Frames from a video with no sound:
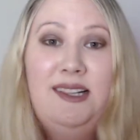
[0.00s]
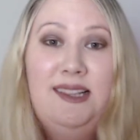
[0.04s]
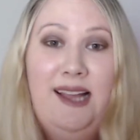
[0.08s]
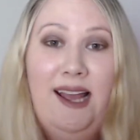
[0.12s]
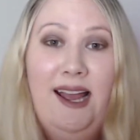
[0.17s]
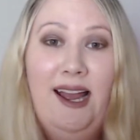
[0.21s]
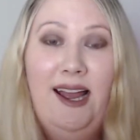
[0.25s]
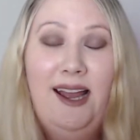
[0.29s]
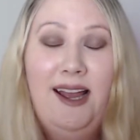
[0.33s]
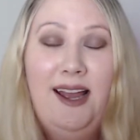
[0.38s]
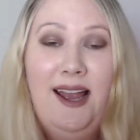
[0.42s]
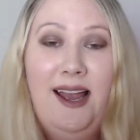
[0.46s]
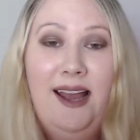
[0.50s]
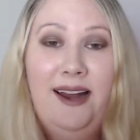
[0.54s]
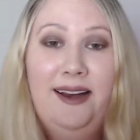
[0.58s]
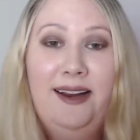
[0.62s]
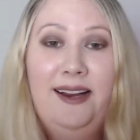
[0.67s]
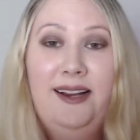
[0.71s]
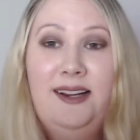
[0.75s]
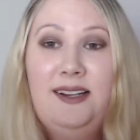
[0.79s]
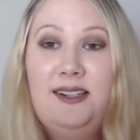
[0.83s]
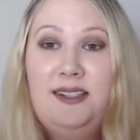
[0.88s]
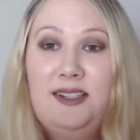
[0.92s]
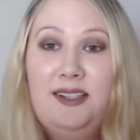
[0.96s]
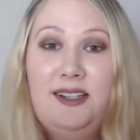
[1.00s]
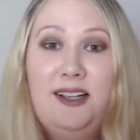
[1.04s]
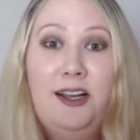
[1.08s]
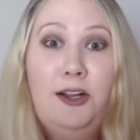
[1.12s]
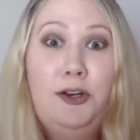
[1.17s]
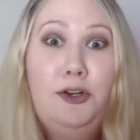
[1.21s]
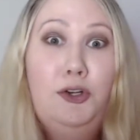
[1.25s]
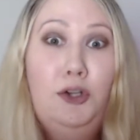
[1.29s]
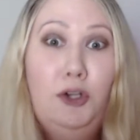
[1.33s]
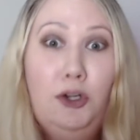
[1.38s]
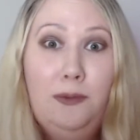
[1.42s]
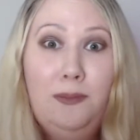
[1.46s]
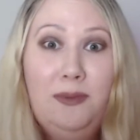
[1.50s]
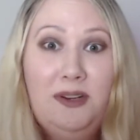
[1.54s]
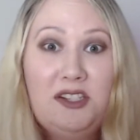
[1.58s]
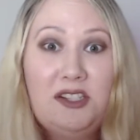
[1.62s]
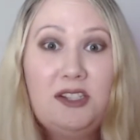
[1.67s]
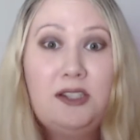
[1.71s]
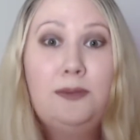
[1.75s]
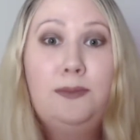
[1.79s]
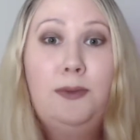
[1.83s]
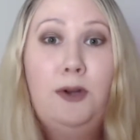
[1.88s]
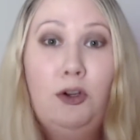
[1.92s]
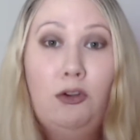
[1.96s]
there and he's the new
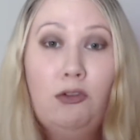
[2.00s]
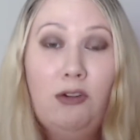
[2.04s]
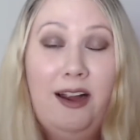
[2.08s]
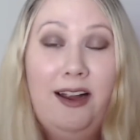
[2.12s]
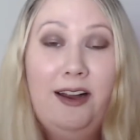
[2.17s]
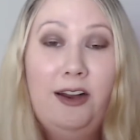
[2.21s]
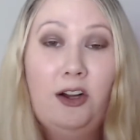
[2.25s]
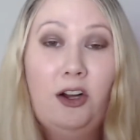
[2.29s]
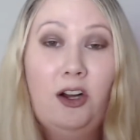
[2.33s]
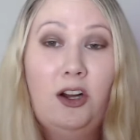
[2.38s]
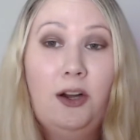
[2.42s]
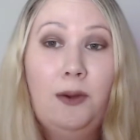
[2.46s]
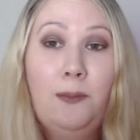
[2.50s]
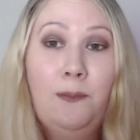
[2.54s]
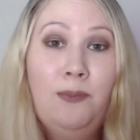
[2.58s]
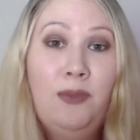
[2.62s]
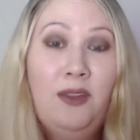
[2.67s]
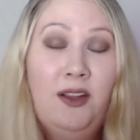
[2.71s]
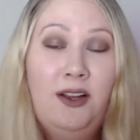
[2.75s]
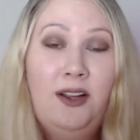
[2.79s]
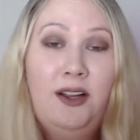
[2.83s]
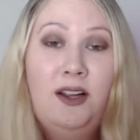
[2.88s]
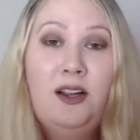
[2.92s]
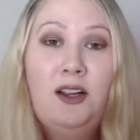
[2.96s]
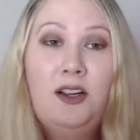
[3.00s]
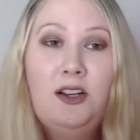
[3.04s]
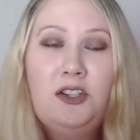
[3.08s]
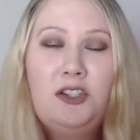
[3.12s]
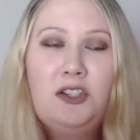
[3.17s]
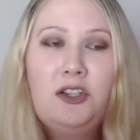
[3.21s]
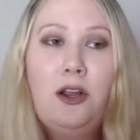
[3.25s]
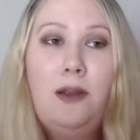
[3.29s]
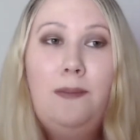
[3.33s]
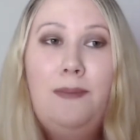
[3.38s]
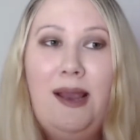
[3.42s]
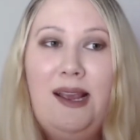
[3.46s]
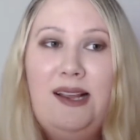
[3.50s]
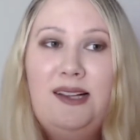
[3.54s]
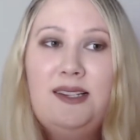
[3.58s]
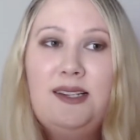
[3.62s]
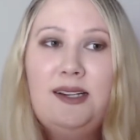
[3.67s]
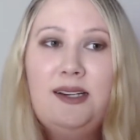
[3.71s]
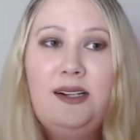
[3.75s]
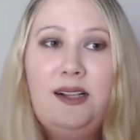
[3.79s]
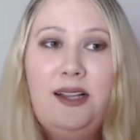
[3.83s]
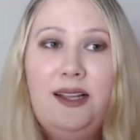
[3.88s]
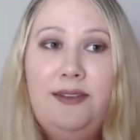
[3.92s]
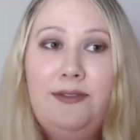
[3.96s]
Mr. McGregor. So
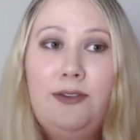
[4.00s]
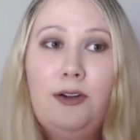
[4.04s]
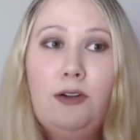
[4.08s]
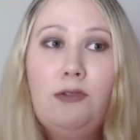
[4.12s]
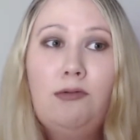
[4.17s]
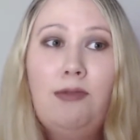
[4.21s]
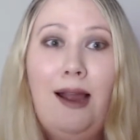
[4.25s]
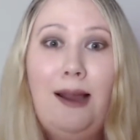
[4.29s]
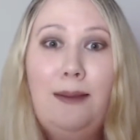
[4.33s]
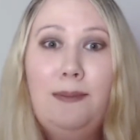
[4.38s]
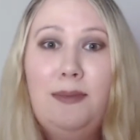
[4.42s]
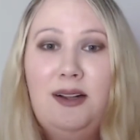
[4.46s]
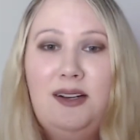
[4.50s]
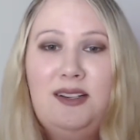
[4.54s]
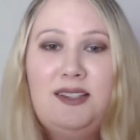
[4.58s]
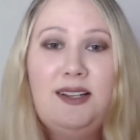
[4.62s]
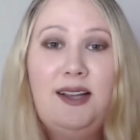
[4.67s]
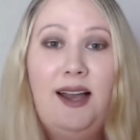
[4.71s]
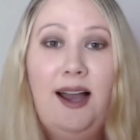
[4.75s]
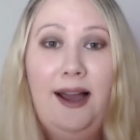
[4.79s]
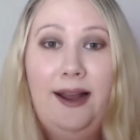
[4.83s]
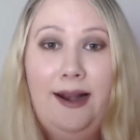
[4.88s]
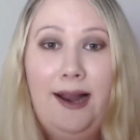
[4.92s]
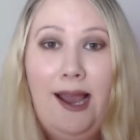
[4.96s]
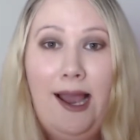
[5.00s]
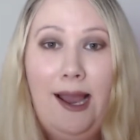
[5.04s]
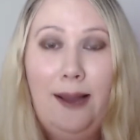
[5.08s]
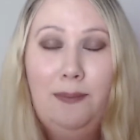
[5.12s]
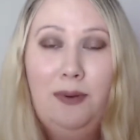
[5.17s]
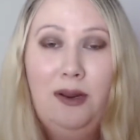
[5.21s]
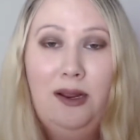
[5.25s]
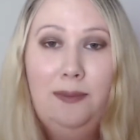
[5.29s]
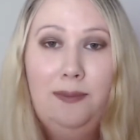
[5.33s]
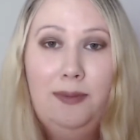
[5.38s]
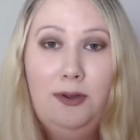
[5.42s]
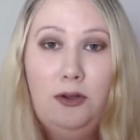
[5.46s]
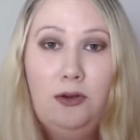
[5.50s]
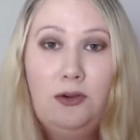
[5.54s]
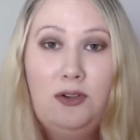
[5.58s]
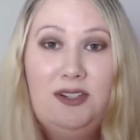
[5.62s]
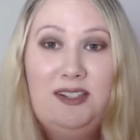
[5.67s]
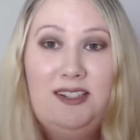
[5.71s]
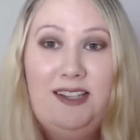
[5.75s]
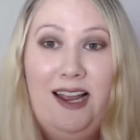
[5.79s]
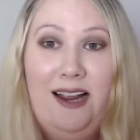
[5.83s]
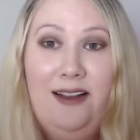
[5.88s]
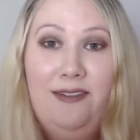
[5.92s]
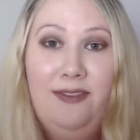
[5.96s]
basically, the rabbits aren't happy
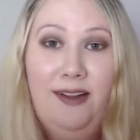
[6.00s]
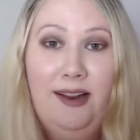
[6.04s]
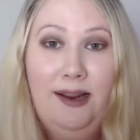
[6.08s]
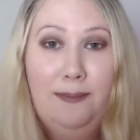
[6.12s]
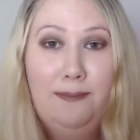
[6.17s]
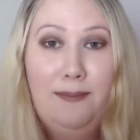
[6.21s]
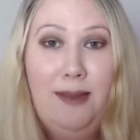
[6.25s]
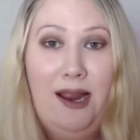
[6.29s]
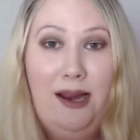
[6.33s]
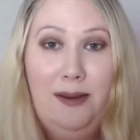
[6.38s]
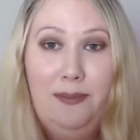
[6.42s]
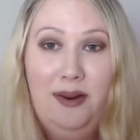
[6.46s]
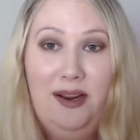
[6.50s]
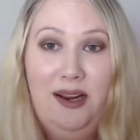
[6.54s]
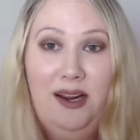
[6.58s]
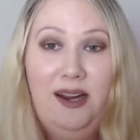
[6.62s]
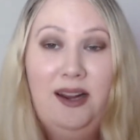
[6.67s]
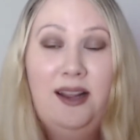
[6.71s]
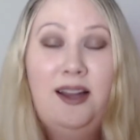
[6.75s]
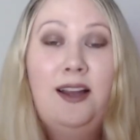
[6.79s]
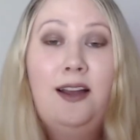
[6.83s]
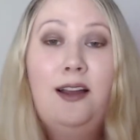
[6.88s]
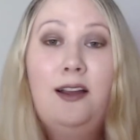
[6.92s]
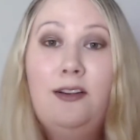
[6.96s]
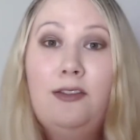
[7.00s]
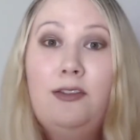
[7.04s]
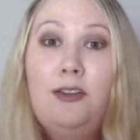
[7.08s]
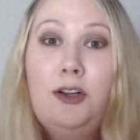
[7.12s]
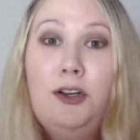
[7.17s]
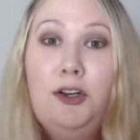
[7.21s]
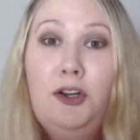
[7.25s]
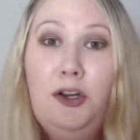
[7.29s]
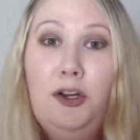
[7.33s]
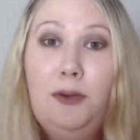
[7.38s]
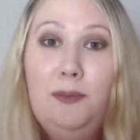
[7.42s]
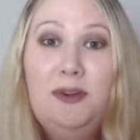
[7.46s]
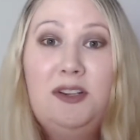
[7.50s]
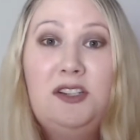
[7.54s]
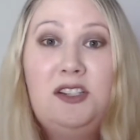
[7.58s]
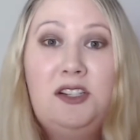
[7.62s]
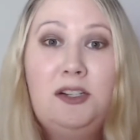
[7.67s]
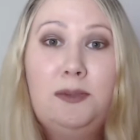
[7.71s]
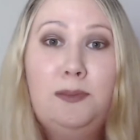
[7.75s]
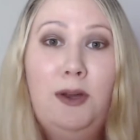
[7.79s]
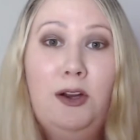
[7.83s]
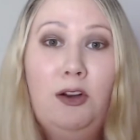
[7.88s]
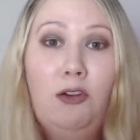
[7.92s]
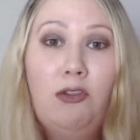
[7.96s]
because they think maybe the new Mr.
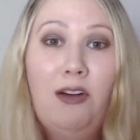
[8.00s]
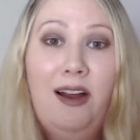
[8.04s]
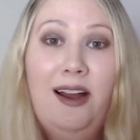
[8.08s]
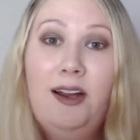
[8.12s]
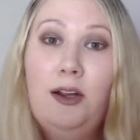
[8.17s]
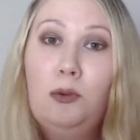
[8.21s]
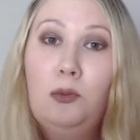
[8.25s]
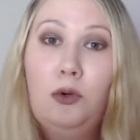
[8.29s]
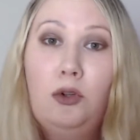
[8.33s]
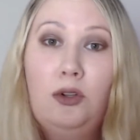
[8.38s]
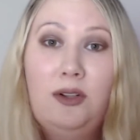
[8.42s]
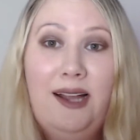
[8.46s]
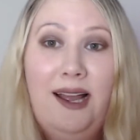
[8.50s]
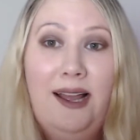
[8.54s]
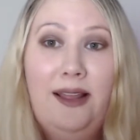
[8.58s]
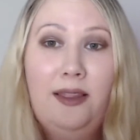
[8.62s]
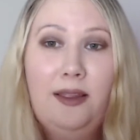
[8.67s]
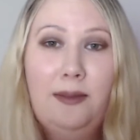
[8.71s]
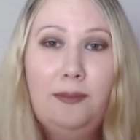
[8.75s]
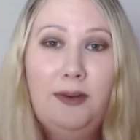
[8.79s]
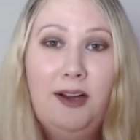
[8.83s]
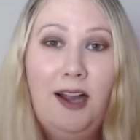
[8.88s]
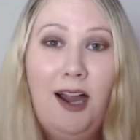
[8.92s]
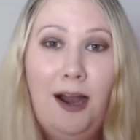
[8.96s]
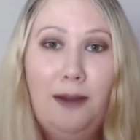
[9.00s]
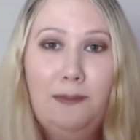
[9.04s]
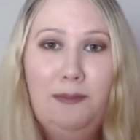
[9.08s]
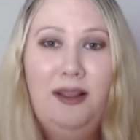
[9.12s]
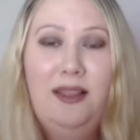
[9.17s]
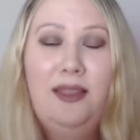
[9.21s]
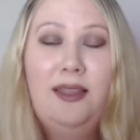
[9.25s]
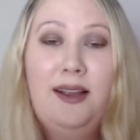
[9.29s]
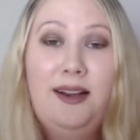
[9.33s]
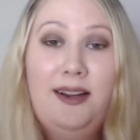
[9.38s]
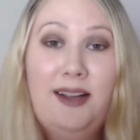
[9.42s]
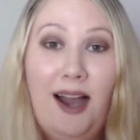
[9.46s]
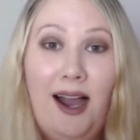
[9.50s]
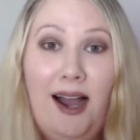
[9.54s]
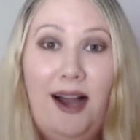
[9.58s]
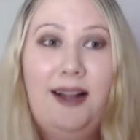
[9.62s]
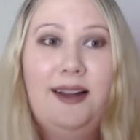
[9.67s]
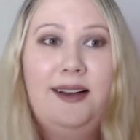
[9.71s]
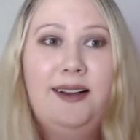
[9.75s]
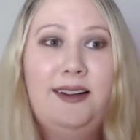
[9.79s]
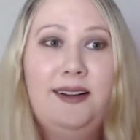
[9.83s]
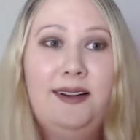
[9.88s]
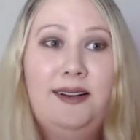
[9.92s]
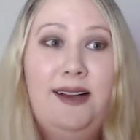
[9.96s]
McGregor will let them come in the
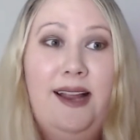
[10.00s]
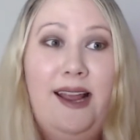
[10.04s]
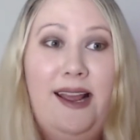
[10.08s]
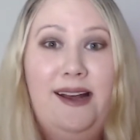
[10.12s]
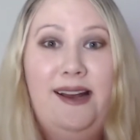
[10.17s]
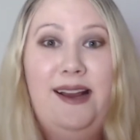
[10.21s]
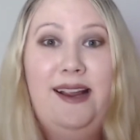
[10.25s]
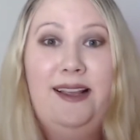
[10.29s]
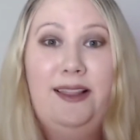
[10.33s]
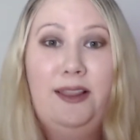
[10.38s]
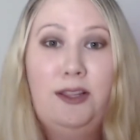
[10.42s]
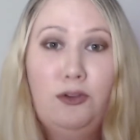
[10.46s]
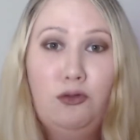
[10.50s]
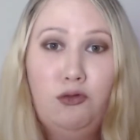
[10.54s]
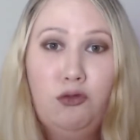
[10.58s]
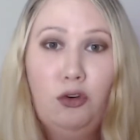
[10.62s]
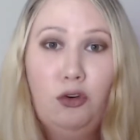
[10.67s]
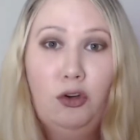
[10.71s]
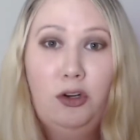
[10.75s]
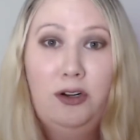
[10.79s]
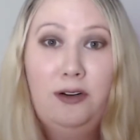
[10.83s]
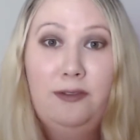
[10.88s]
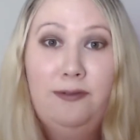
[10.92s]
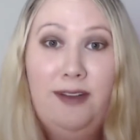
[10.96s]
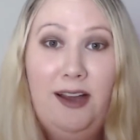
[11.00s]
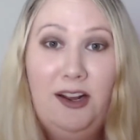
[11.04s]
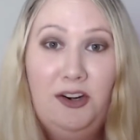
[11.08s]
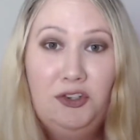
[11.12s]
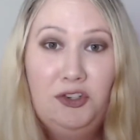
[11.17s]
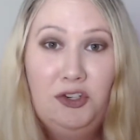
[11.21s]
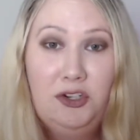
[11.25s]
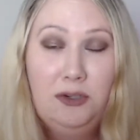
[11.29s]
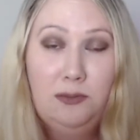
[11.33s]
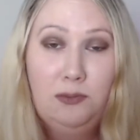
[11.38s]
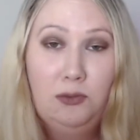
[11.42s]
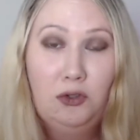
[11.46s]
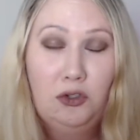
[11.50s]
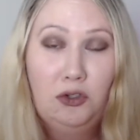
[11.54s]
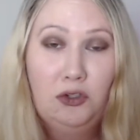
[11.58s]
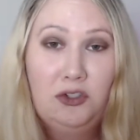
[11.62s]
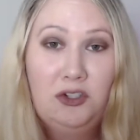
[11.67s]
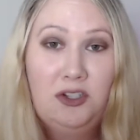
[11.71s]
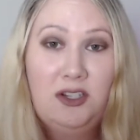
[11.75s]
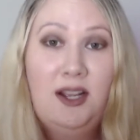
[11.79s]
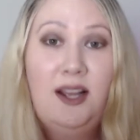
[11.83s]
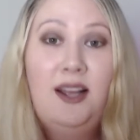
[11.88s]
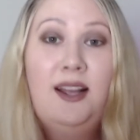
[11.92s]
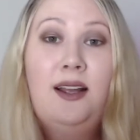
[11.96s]
garden and eat the fruit and
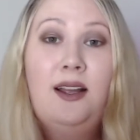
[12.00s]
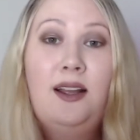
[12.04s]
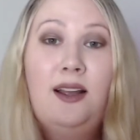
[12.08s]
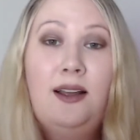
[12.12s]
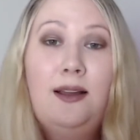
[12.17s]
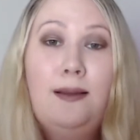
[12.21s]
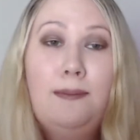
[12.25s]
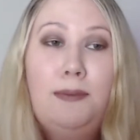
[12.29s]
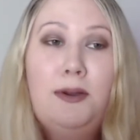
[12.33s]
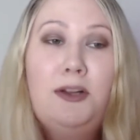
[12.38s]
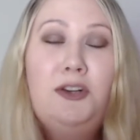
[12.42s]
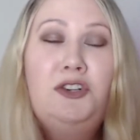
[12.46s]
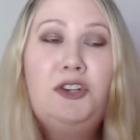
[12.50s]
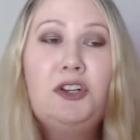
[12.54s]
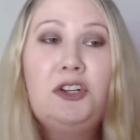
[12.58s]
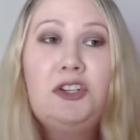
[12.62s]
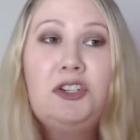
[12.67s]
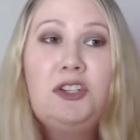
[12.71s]
vegetables. But just